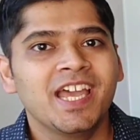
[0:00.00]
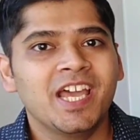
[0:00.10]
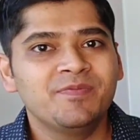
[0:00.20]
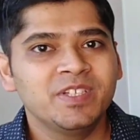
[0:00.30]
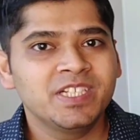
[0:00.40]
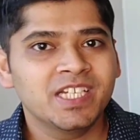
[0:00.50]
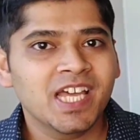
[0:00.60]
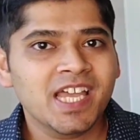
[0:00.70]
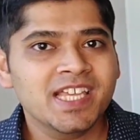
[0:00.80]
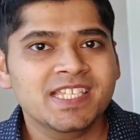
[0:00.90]
and we
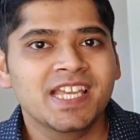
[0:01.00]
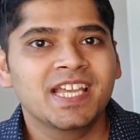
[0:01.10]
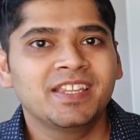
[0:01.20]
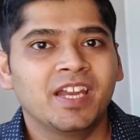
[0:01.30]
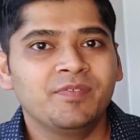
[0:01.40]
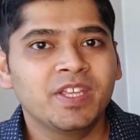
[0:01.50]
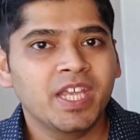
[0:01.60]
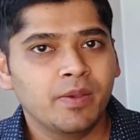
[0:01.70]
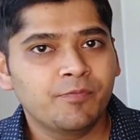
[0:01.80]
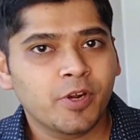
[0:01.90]
realize that we
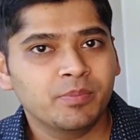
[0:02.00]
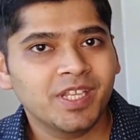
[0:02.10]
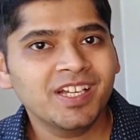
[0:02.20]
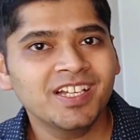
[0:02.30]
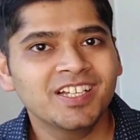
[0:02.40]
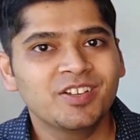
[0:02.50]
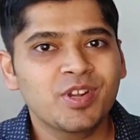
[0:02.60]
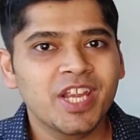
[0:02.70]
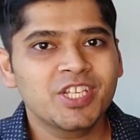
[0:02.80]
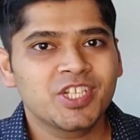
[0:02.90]
came from the
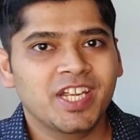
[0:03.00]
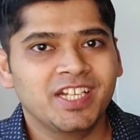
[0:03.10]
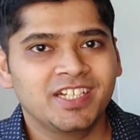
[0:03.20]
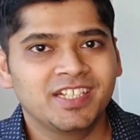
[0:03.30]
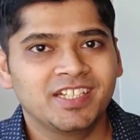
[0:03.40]
right child.